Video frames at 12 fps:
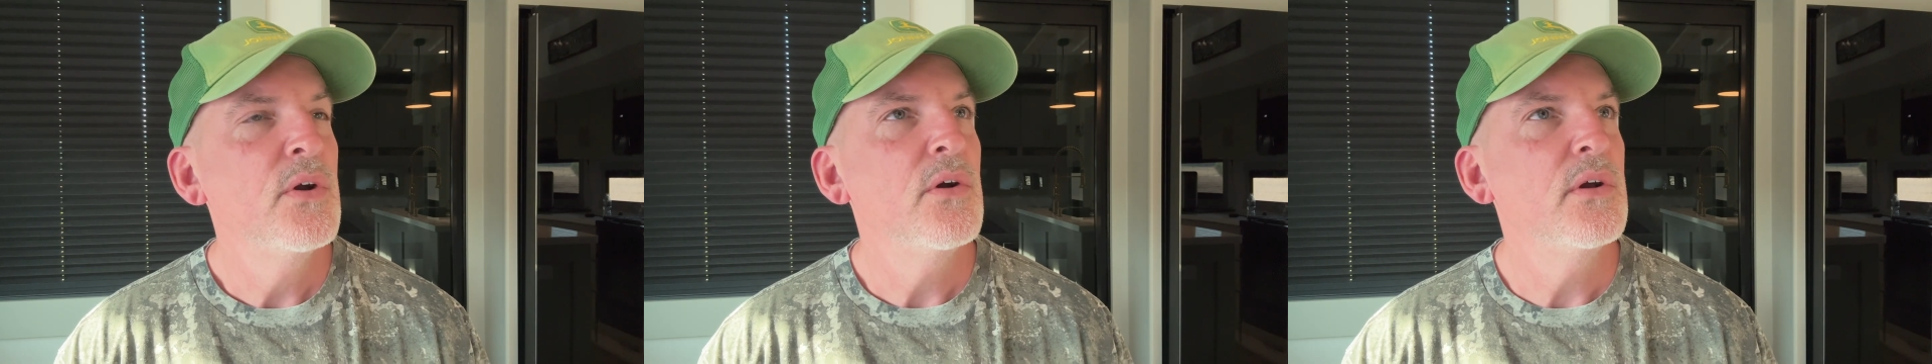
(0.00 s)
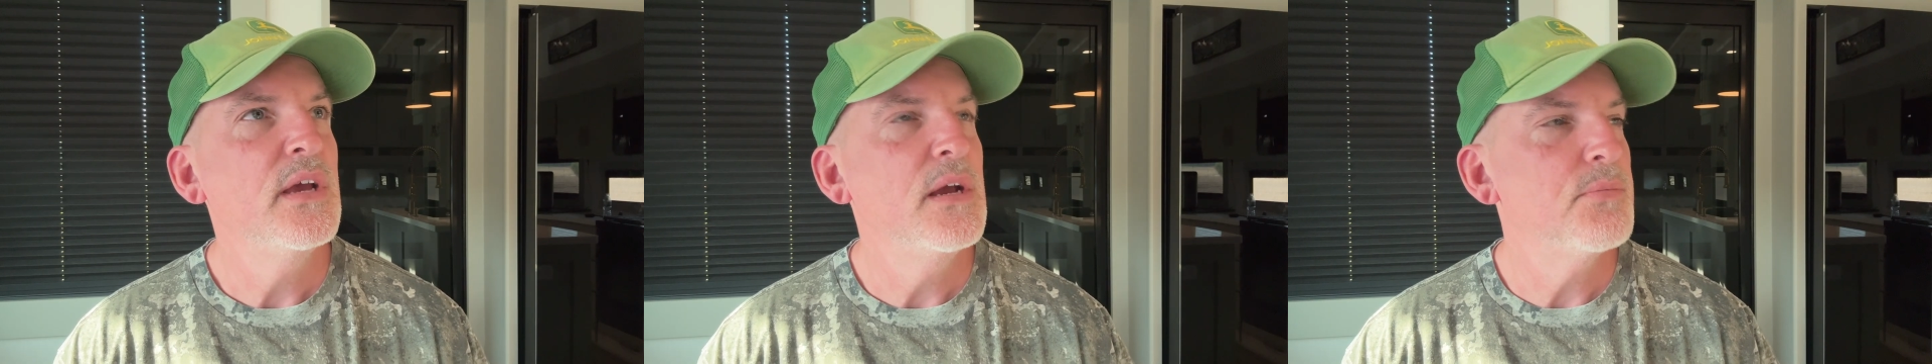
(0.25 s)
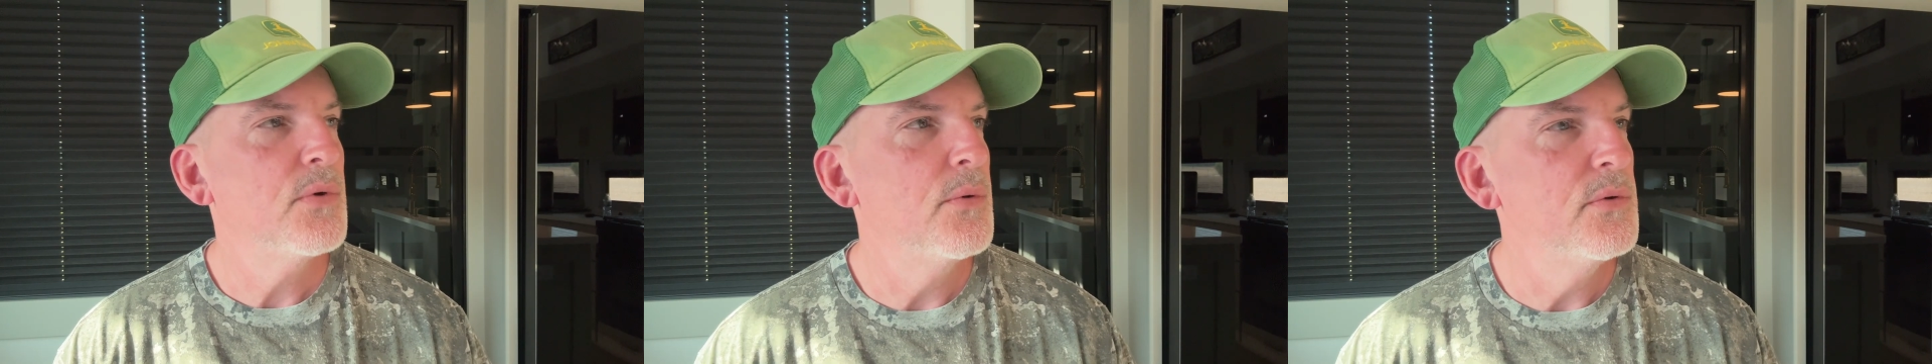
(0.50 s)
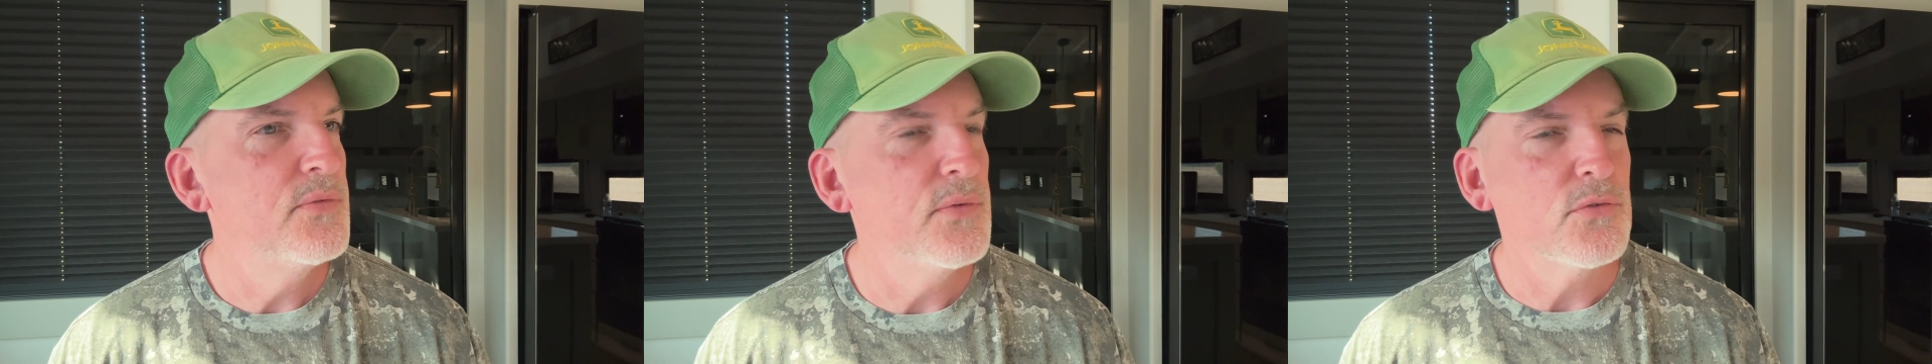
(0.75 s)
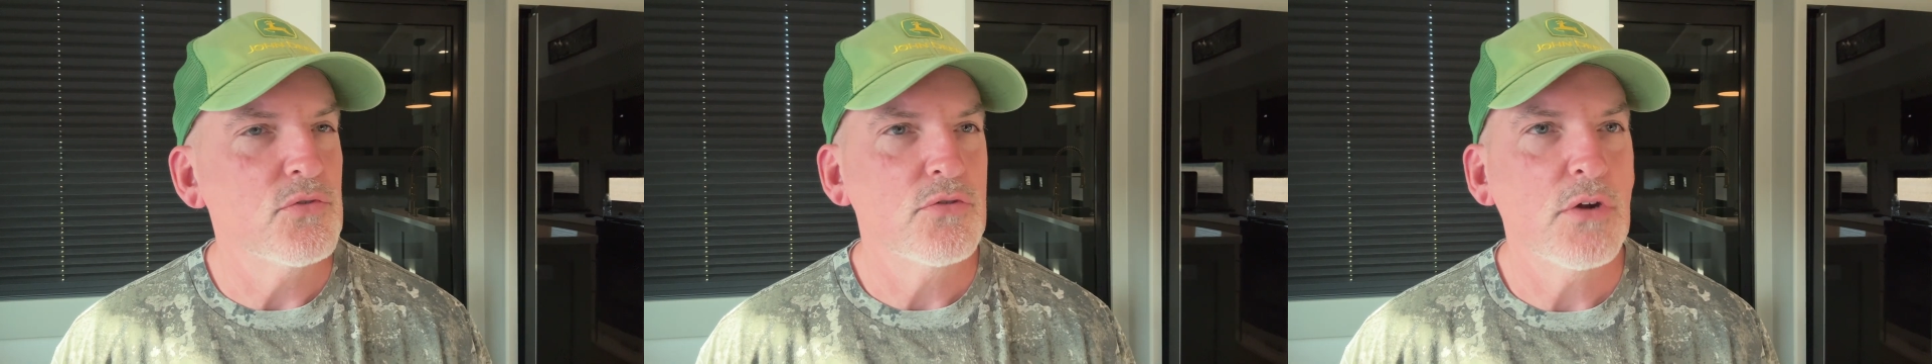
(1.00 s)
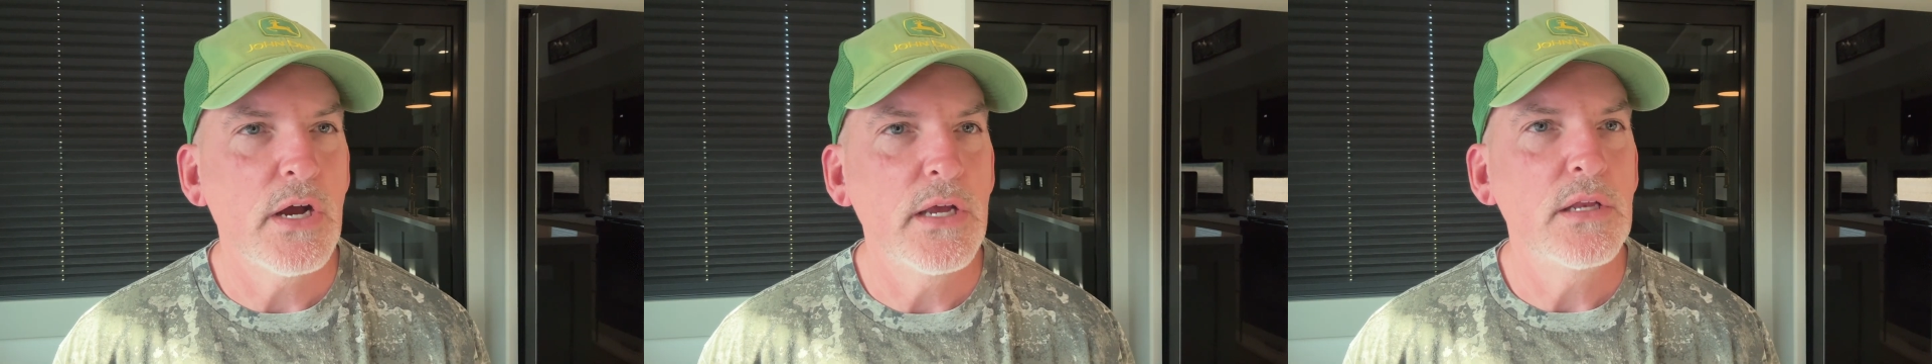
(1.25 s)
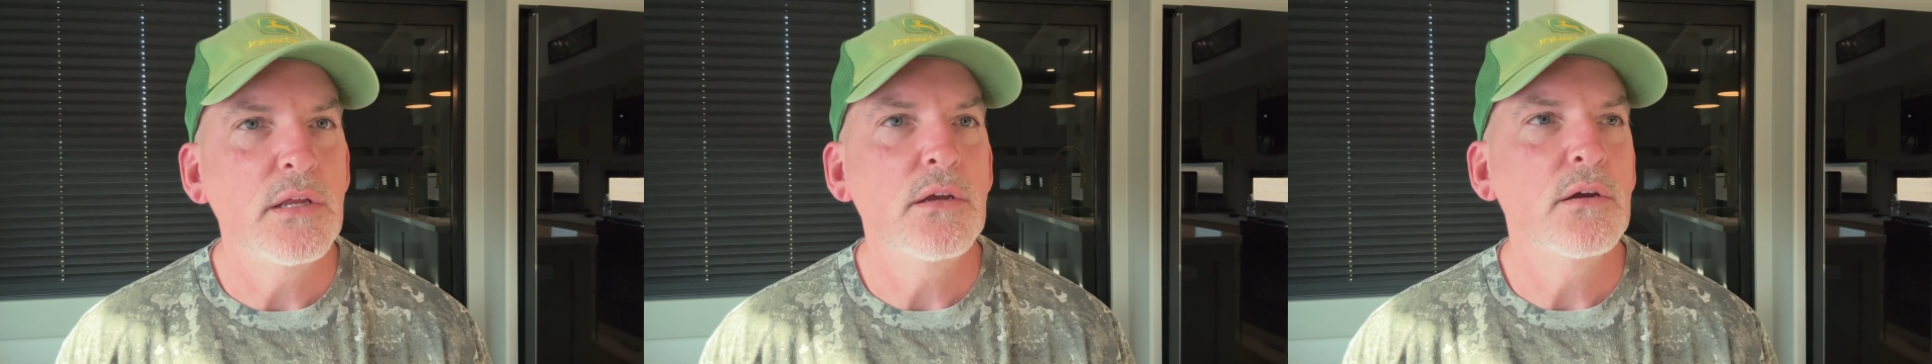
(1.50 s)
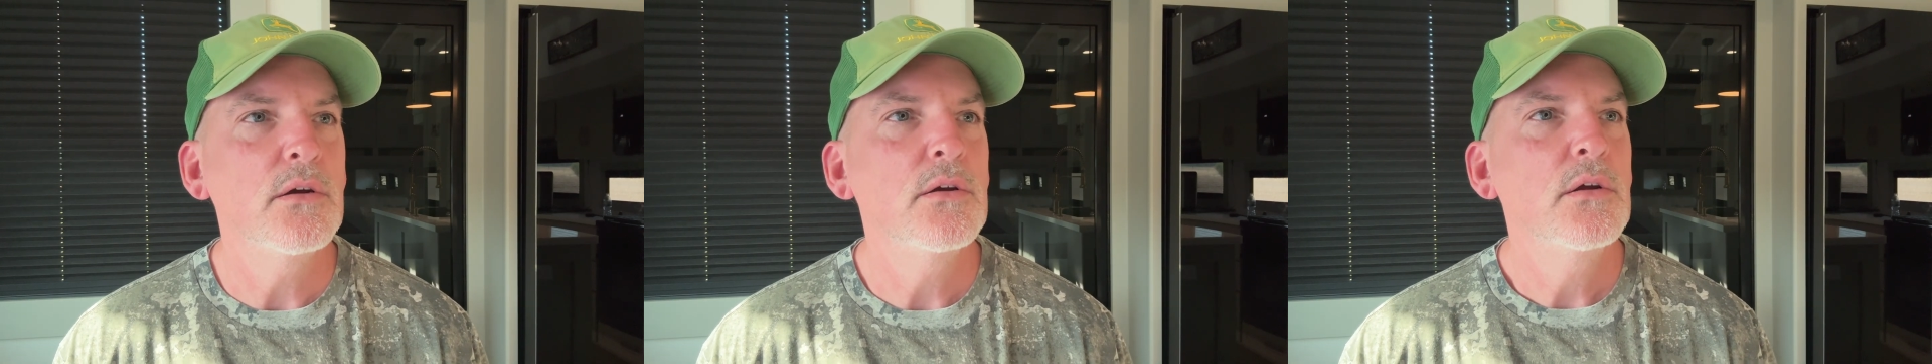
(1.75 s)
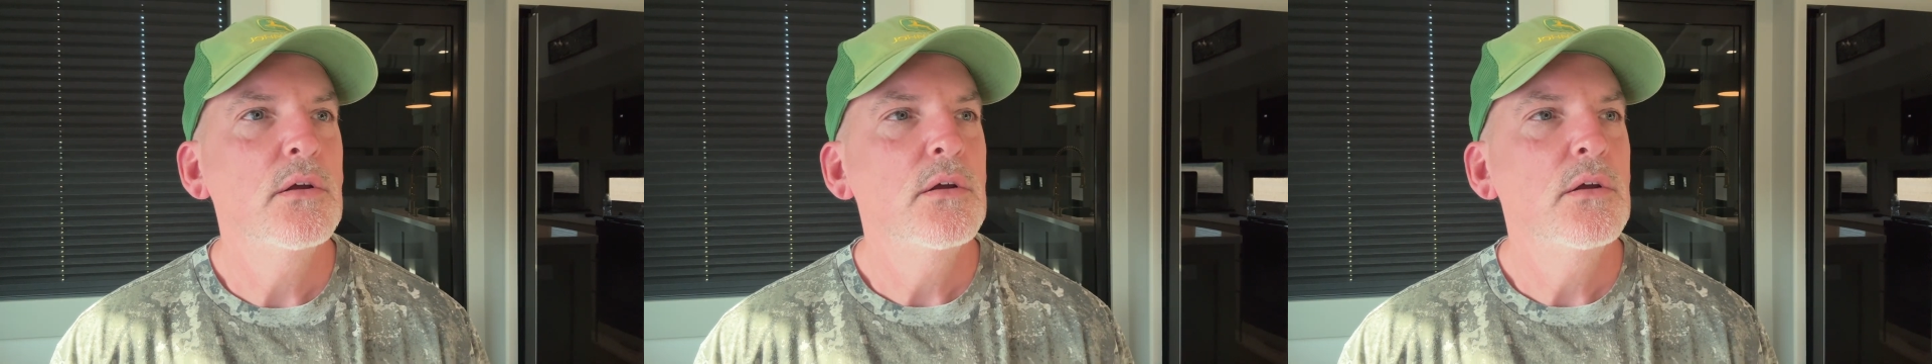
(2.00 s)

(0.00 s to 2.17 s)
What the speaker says: our camper always feels dry in here.